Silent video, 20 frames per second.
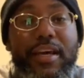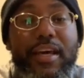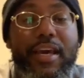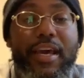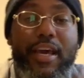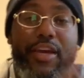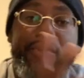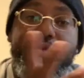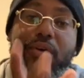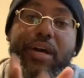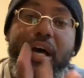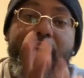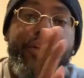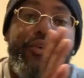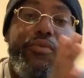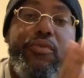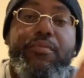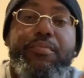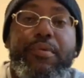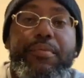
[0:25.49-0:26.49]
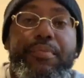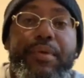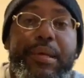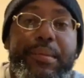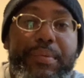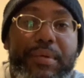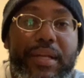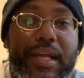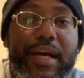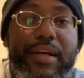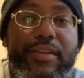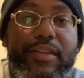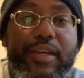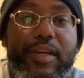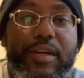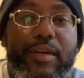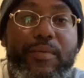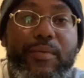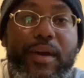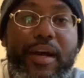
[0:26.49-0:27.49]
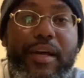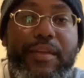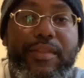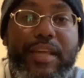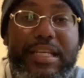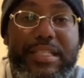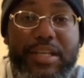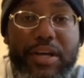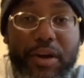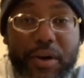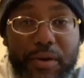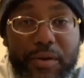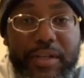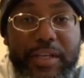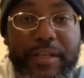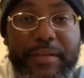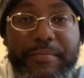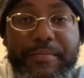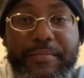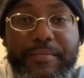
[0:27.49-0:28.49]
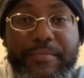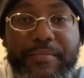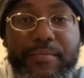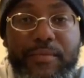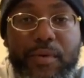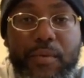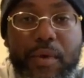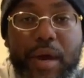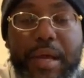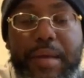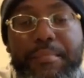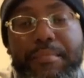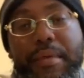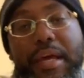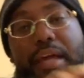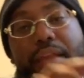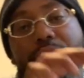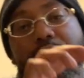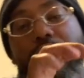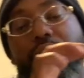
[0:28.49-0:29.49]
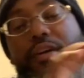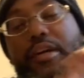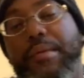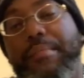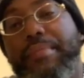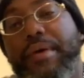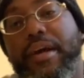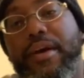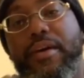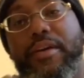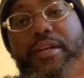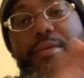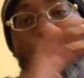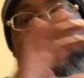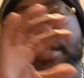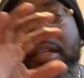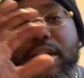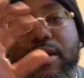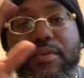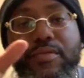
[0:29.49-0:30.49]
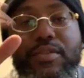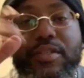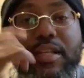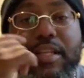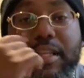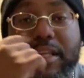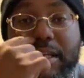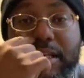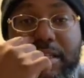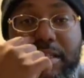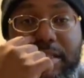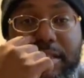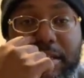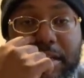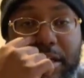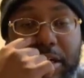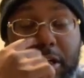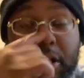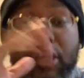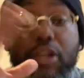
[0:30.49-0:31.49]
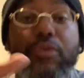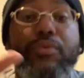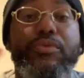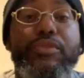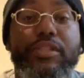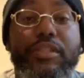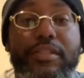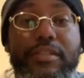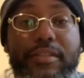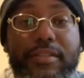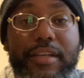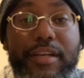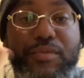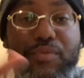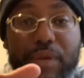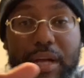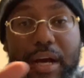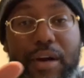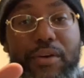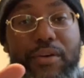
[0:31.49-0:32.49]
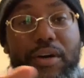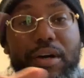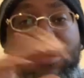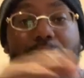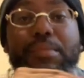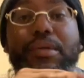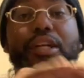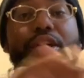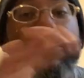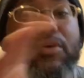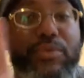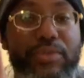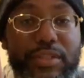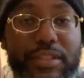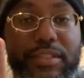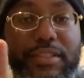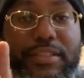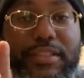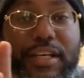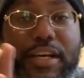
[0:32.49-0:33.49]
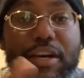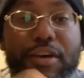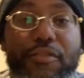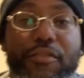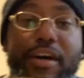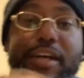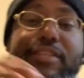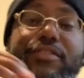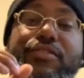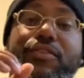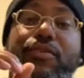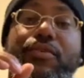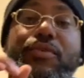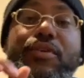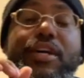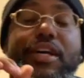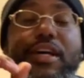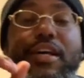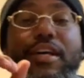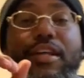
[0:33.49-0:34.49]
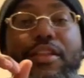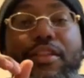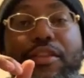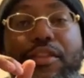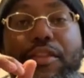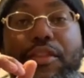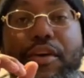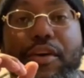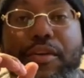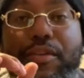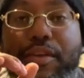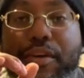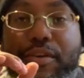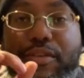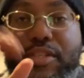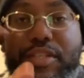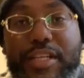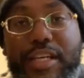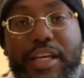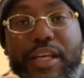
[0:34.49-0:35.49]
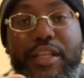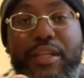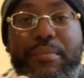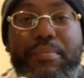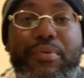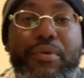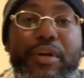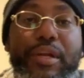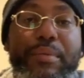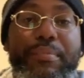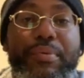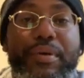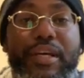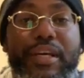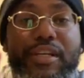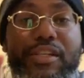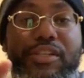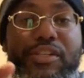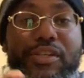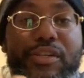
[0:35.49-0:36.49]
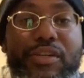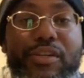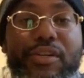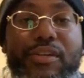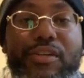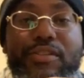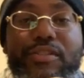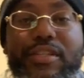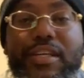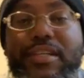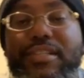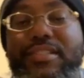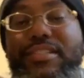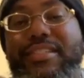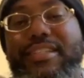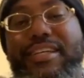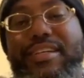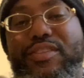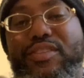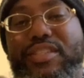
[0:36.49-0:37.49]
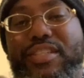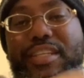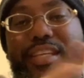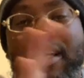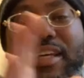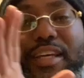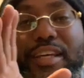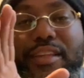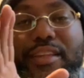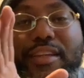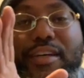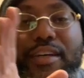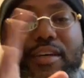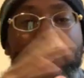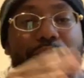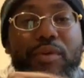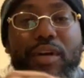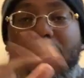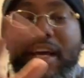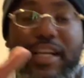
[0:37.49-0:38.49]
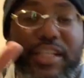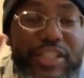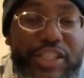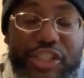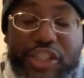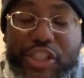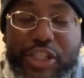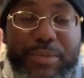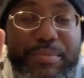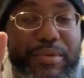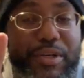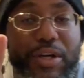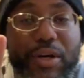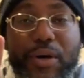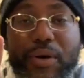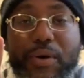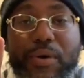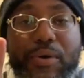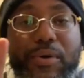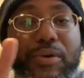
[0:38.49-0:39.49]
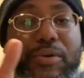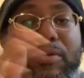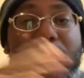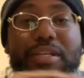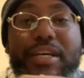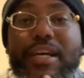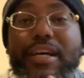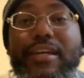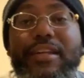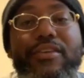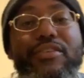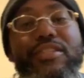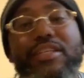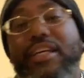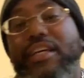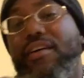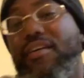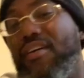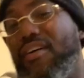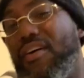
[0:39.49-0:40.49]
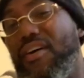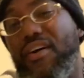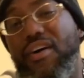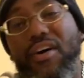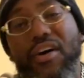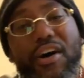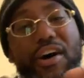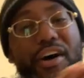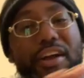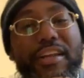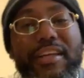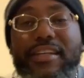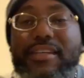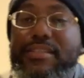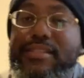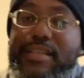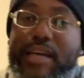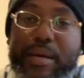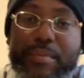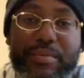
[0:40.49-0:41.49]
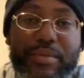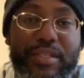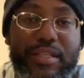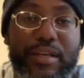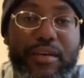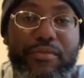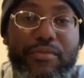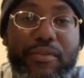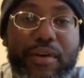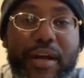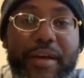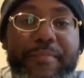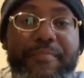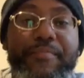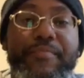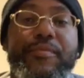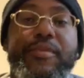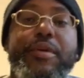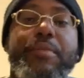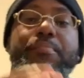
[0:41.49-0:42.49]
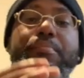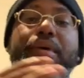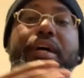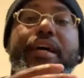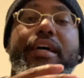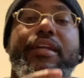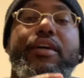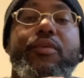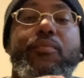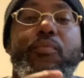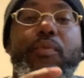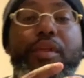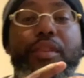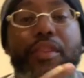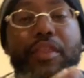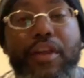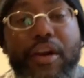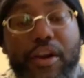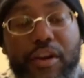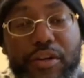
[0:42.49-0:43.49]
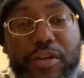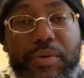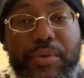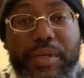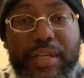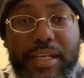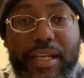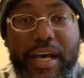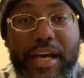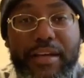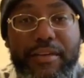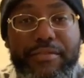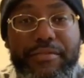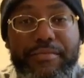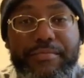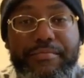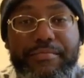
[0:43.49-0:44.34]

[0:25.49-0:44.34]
And you got a group of people out there, right, that's hurting, right? And they're comparing themselves to these illusions. That's what I'll call them, illusions, right? So they're seeing the pretty pictures, they're seeing the relationship goals, they're seeing all of this type of stuff, right? But when they're doing life,